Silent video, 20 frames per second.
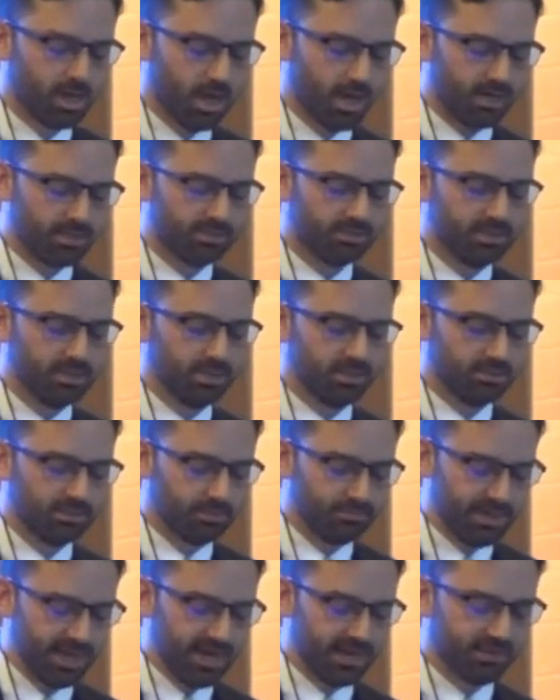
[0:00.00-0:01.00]
God
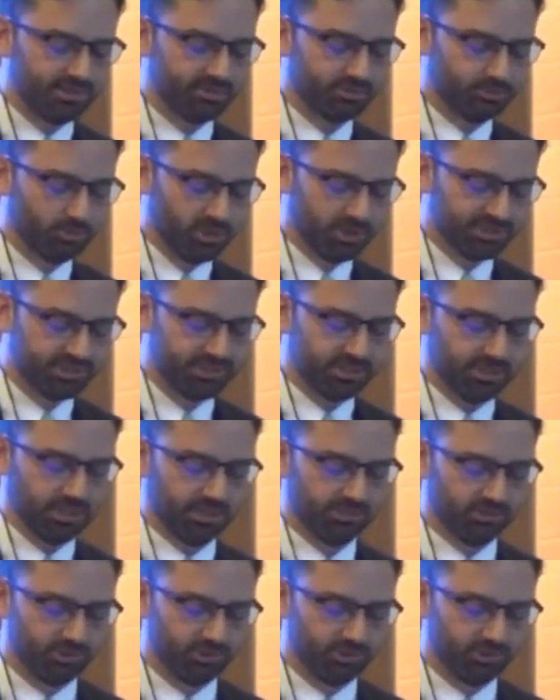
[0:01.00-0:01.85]
demands mercy.